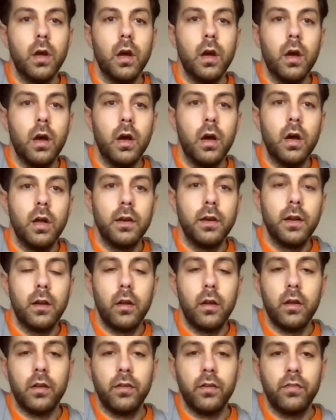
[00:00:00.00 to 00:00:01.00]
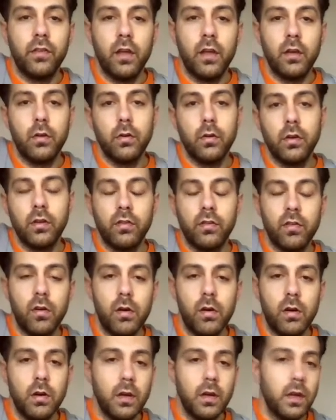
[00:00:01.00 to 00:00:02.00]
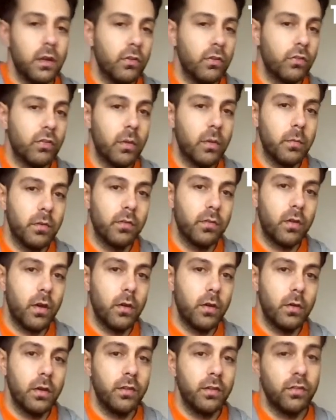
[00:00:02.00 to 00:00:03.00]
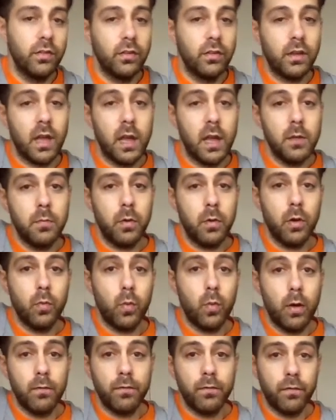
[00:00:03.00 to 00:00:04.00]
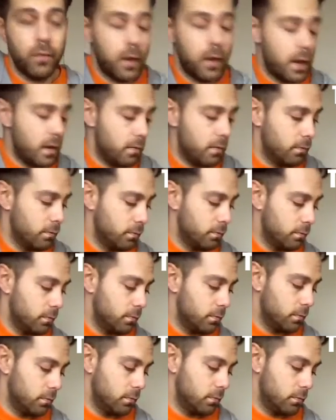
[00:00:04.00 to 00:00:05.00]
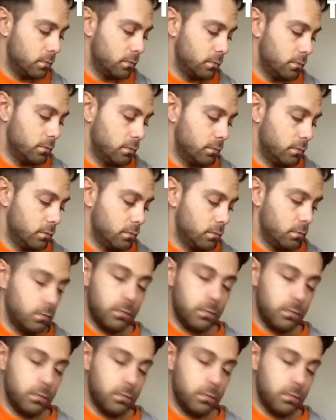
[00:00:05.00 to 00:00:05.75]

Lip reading: Now, like I said, on guitar, each semitone is indicated by 1 fret. So